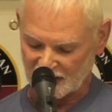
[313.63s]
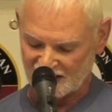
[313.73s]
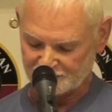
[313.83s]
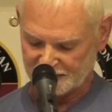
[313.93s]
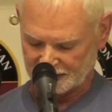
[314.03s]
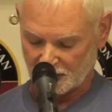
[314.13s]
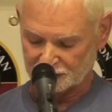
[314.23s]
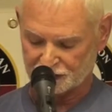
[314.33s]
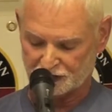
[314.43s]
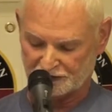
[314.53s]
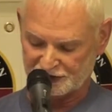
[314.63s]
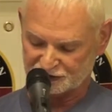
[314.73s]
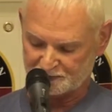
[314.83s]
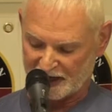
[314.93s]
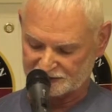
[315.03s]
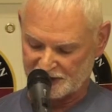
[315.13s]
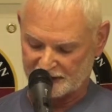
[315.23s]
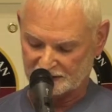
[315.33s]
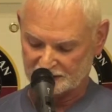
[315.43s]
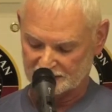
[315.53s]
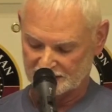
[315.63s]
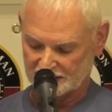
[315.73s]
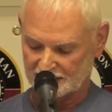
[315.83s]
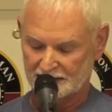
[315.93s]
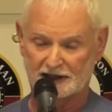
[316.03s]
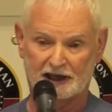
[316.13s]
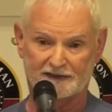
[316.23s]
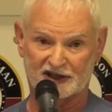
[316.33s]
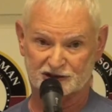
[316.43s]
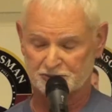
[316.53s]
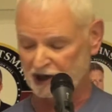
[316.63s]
life being an uncurious spectator, and that's a